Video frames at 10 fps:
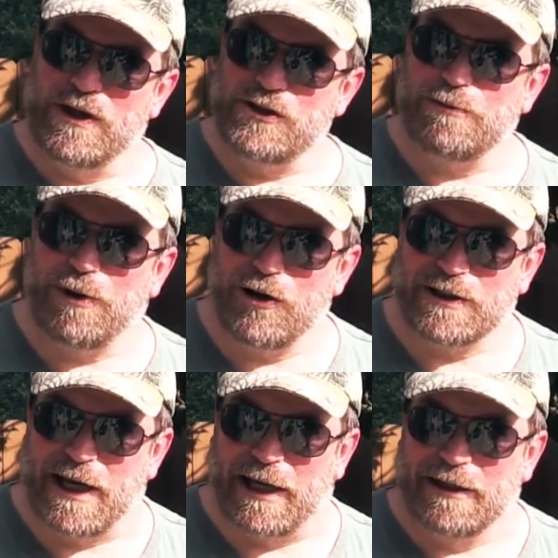when it's your
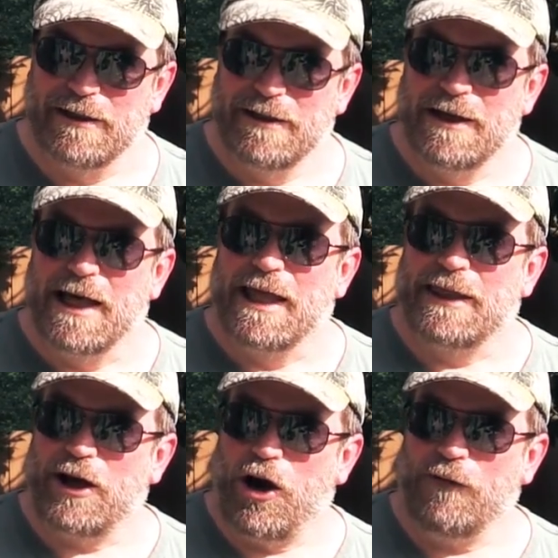birthday,
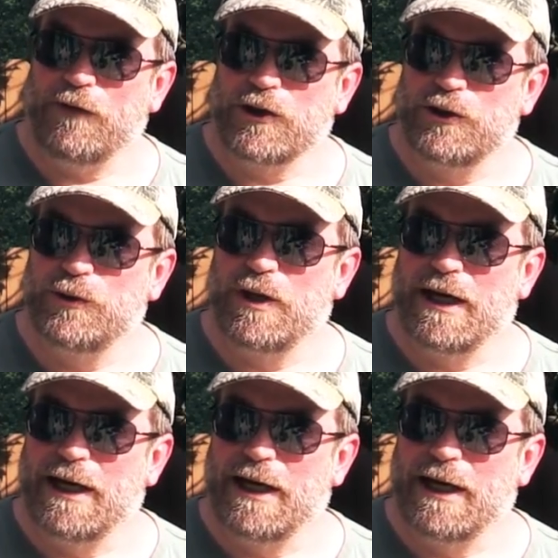they offer you